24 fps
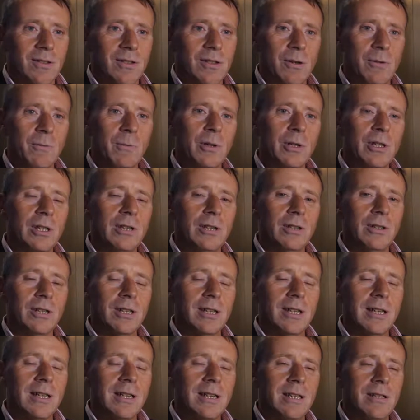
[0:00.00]
So what you're
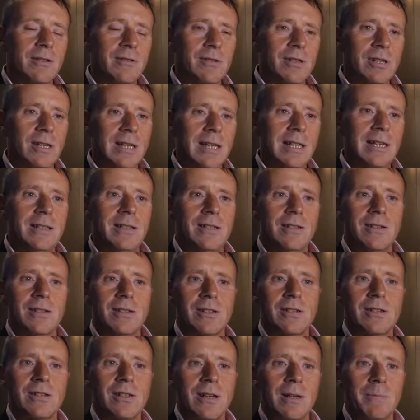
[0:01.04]
looking at here is the
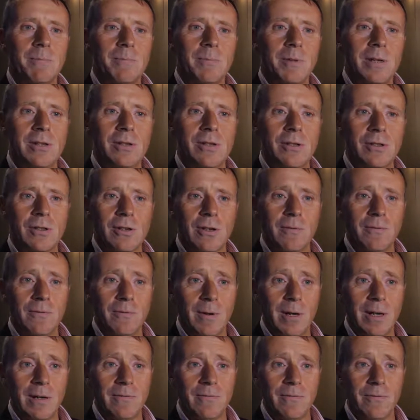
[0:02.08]
latest piece of
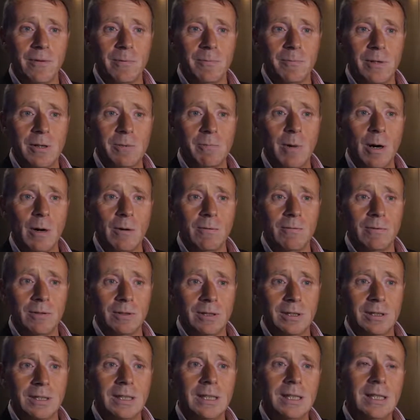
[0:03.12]
software from the
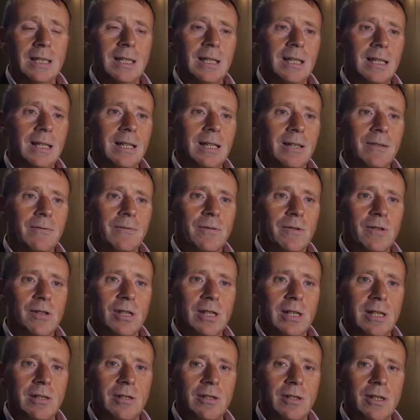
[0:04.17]
Malvern
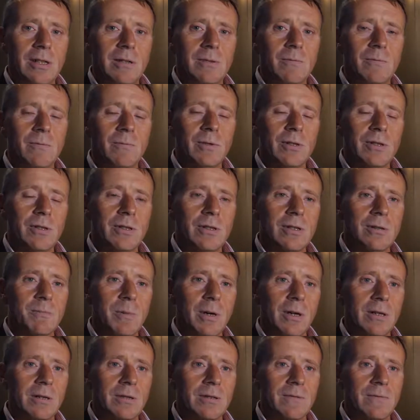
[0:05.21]
facility, which is
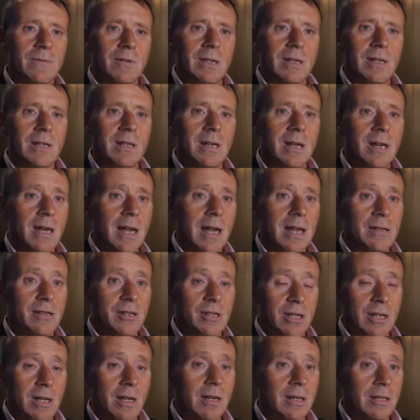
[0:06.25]
part of the
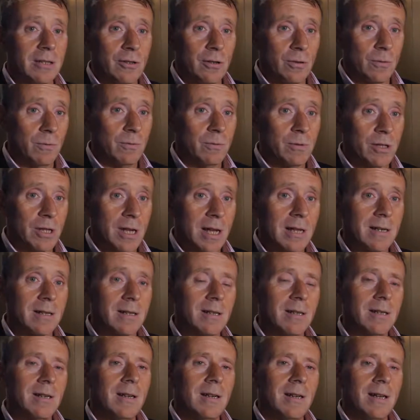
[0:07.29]
SCi-Toolset.
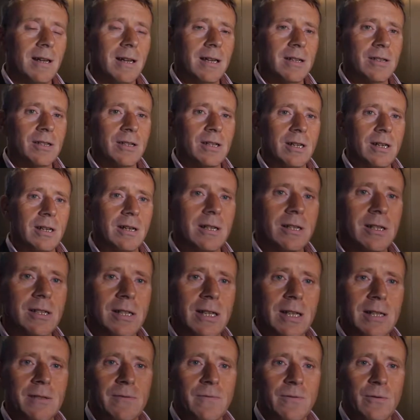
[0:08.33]
SCi
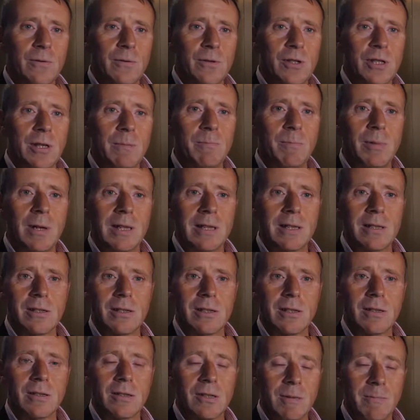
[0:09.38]
stands for
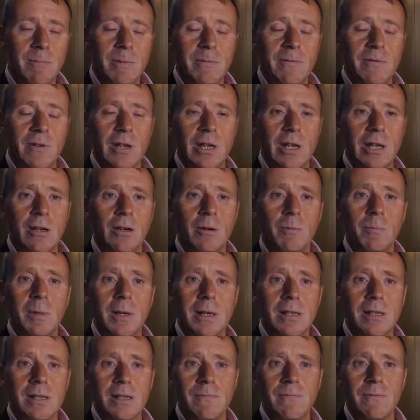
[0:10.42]
Simplifying
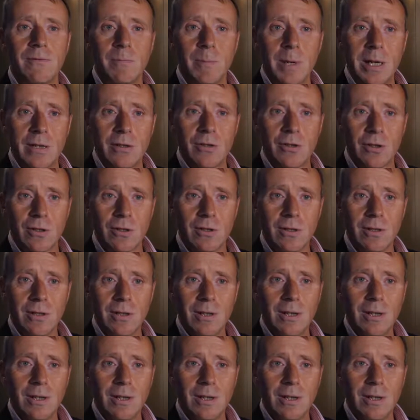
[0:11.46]
Complex Information,